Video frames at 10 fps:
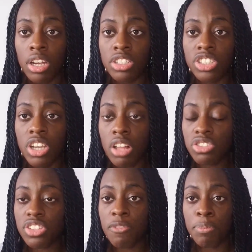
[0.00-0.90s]
she calls
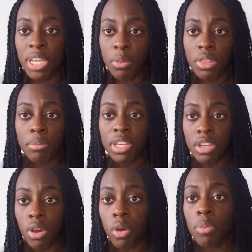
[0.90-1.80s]
herself B with a B
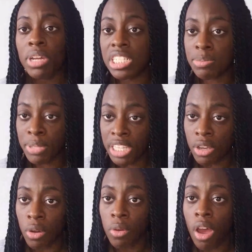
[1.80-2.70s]
Code, but it's B
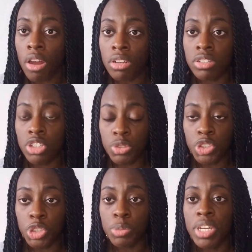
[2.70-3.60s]
Code on
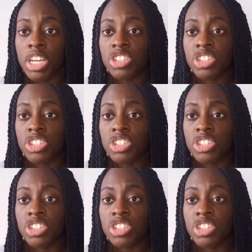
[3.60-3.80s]
YouTube.